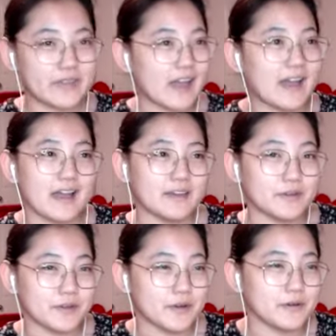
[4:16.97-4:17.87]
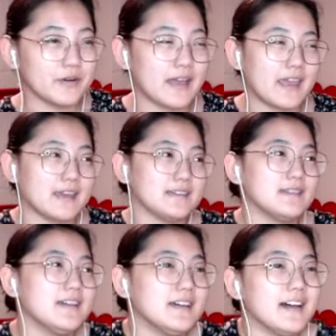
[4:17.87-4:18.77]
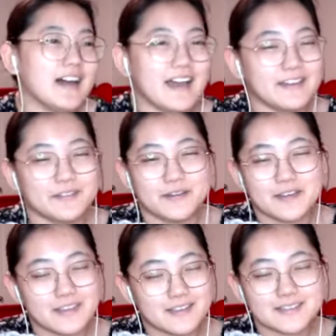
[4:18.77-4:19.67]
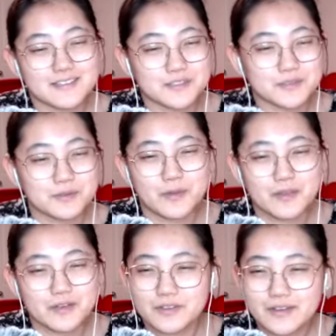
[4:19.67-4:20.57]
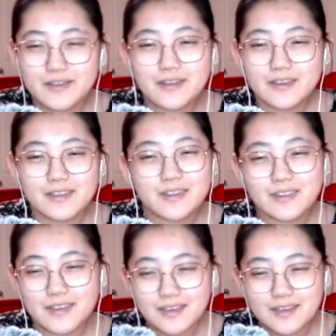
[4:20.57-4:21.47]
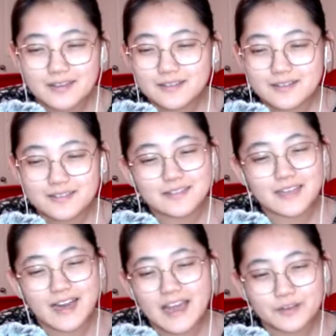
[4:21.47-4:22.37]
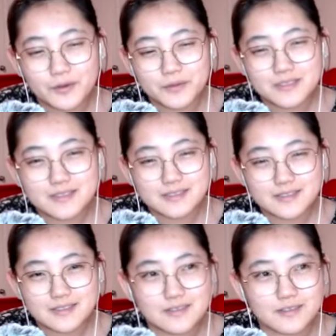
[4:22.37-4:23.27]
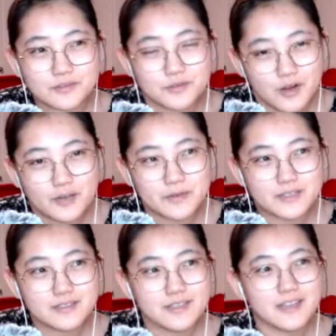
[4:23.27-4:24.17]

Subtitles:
I don't know. And I don't know. I think it's just a weird thing that I noticed in this drama.